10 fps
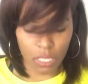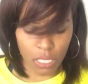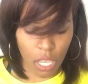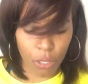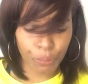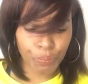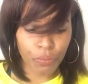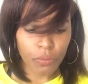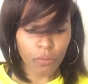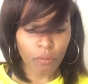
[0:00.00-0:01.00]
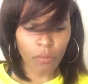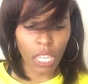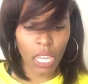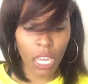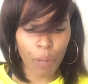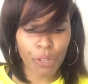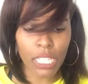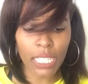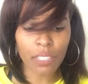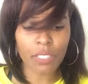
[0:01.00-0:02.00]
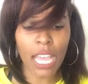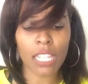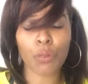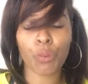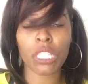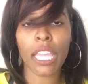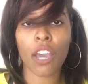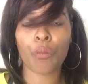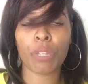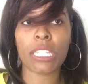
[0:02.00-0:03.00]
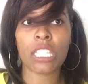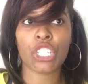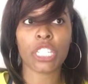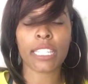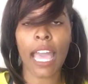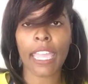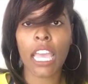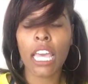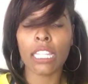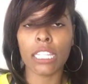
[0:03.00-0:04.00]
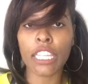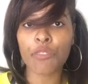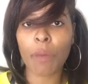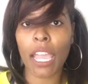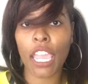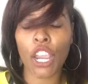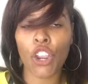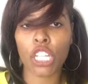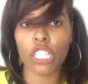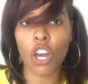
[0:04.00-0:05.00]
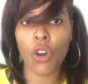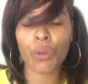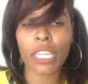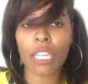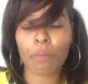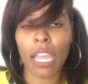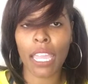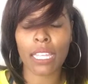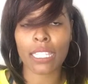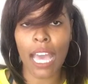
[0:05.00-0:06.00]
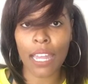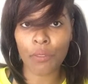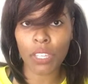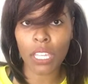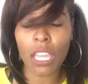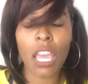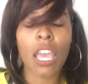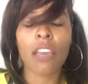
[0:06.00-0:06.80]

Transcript: So protective styling really helped me to just like leave my hair alone, keep my hands out of it.